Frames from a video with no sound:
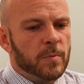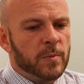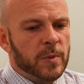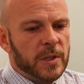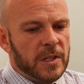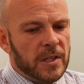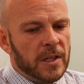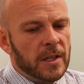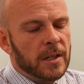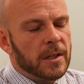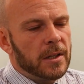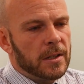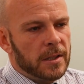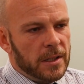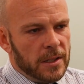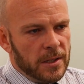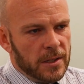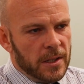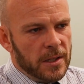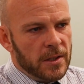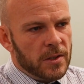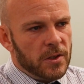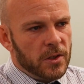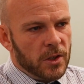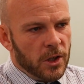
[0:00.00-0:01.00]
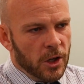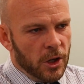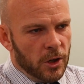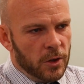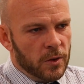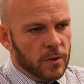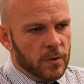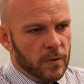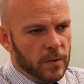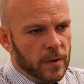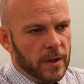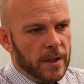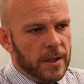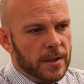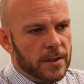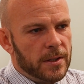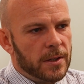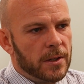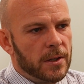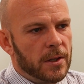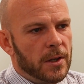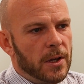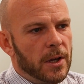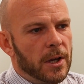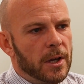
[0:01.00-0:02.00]
Particularly since
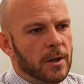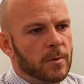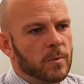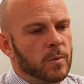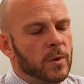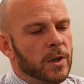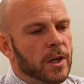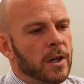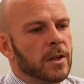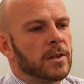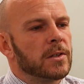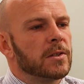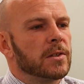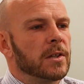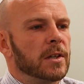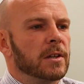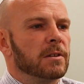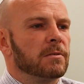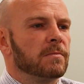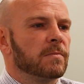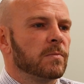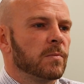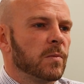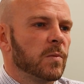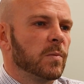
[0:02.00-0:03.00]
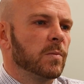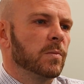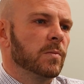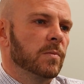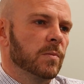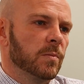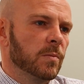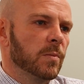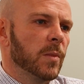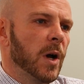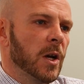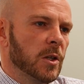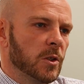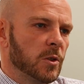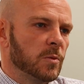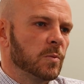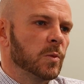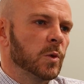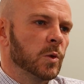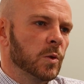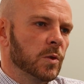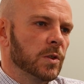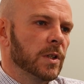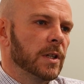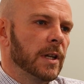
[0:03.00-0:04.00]
COVID, we are seeing much
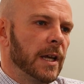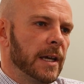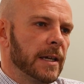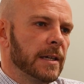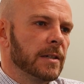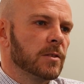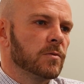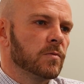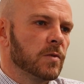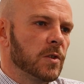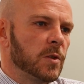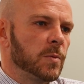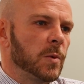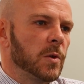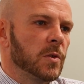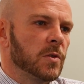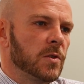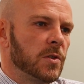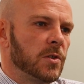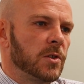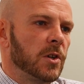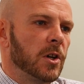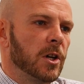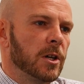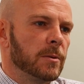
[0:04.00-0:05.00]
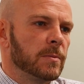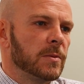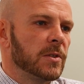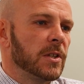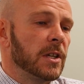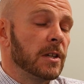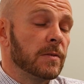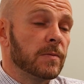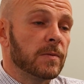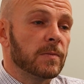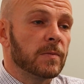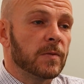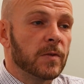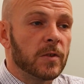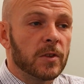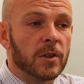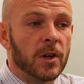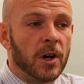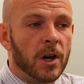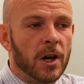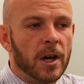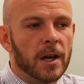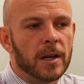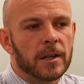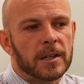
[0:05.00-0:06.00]
more delayed response times, even for the
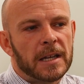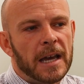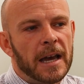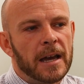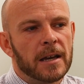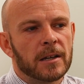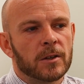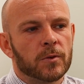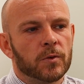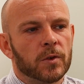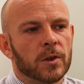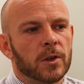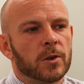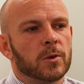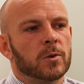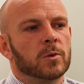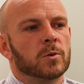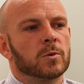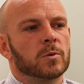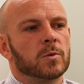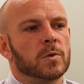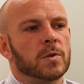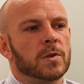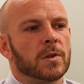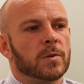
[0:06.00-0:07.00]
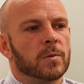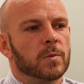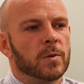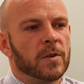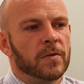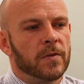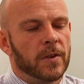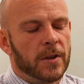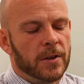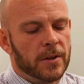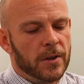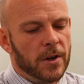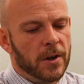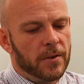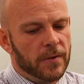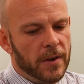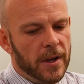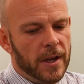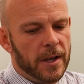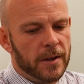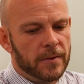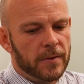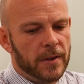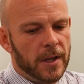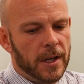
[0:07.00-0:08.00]
higher category calls within our
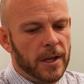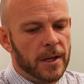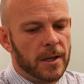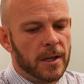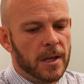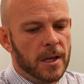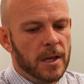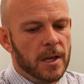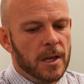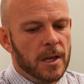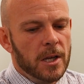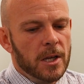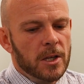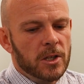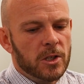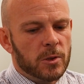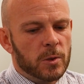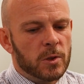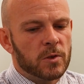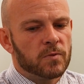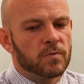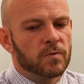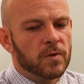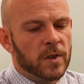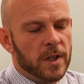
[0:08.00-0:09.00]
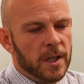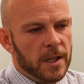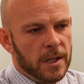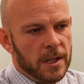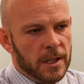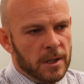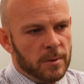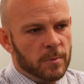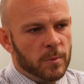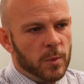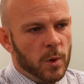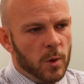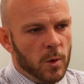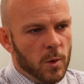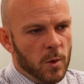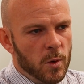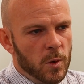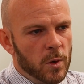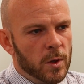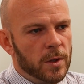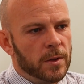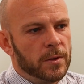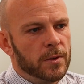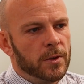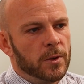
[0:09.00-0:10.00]
area. So it's really
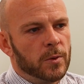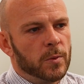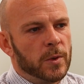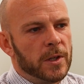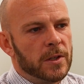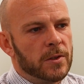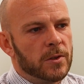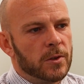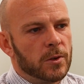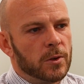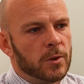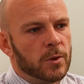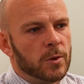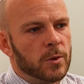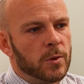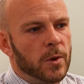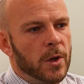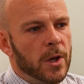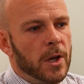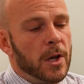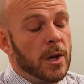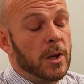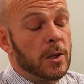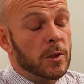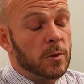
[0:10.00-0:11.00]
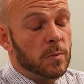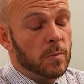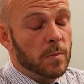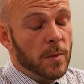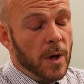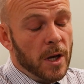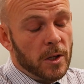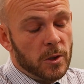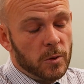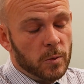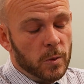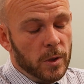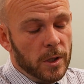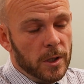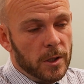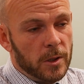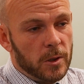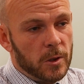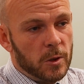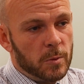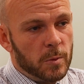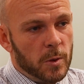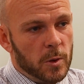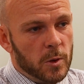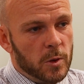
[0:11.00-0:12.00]
important that we do as much work
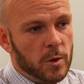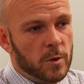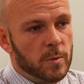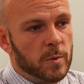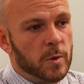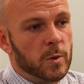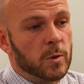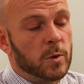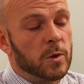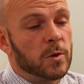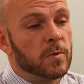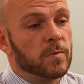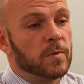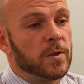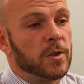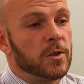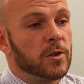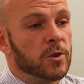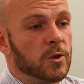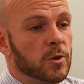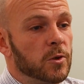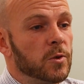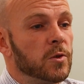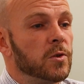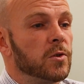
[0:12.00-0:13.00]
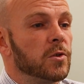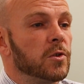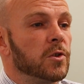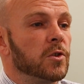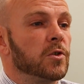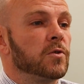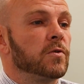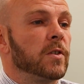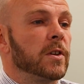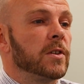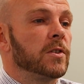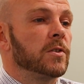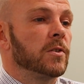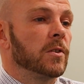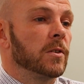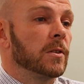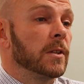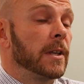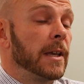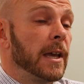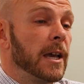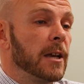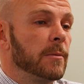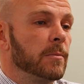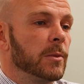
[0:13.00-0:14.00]
as possible to reduce the stress on
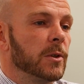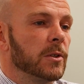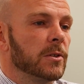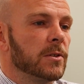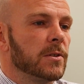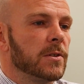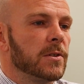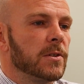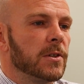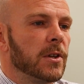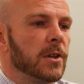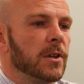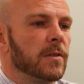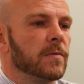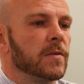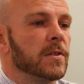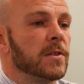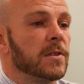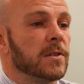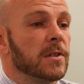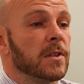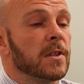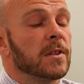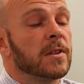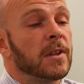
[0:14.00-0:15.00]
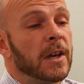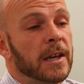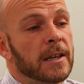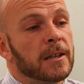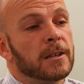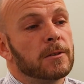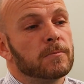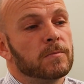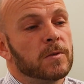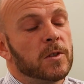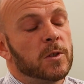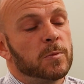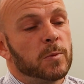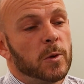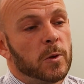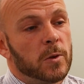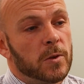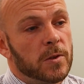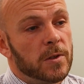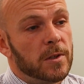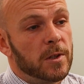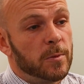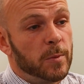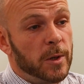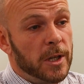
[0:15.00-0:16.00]
the ambulance service so that they can
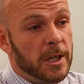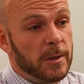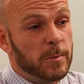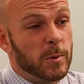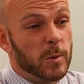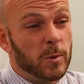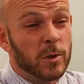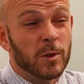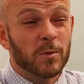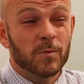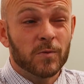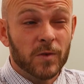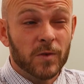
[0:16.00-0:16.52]
respond to the people that